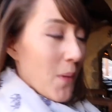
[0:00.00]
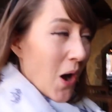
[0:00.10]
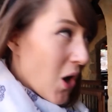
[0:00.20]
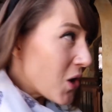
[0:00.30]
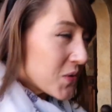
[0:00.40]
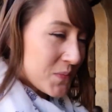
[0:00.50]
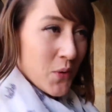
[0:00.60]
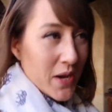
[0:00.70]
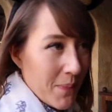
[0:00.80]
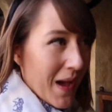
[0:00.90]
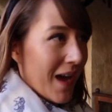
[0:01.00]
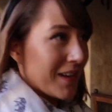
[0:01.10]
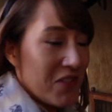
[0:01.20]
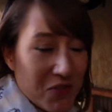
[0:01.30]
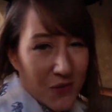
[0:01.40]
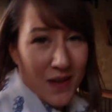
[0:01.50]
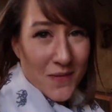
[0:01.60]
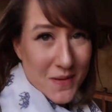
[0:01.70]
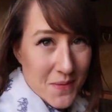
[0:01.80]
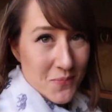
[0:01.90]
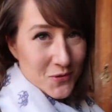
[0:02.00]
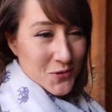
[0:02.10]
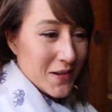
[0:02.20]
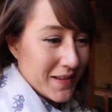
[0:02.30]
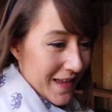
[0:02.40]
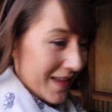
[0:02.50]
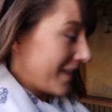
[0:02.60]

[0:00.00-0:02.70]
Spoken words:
the park was pretty packed. You saw how many people were trying to get